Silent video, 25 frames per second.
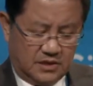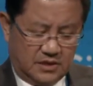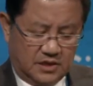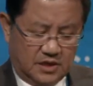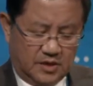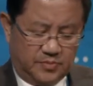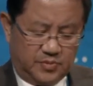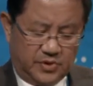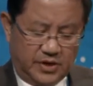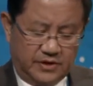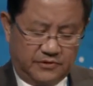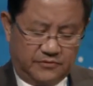
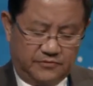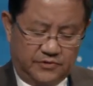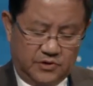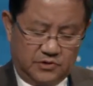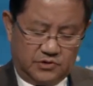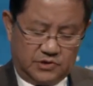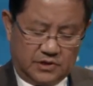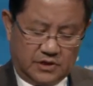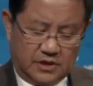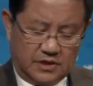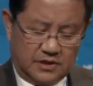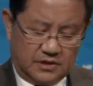a bright
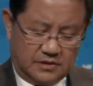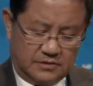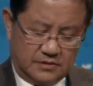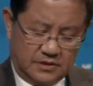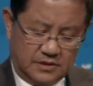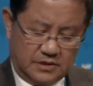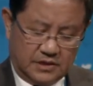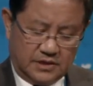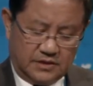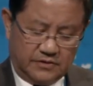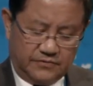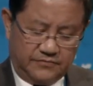future
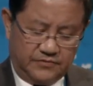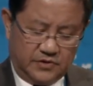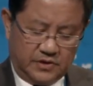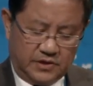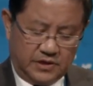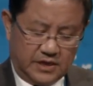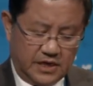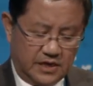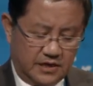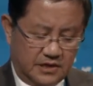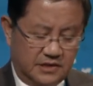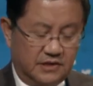for
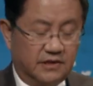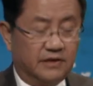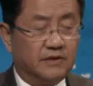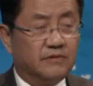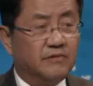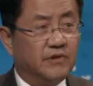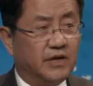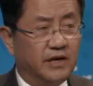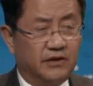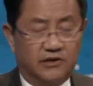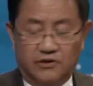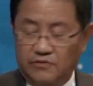the Arctic.
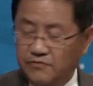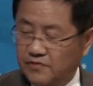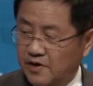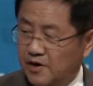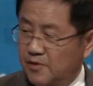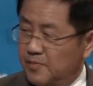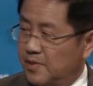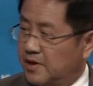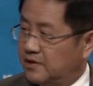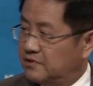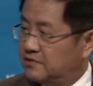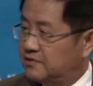Thank you
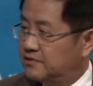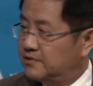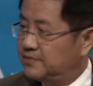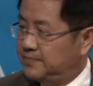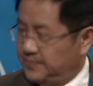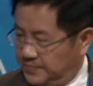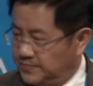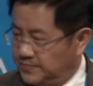very much.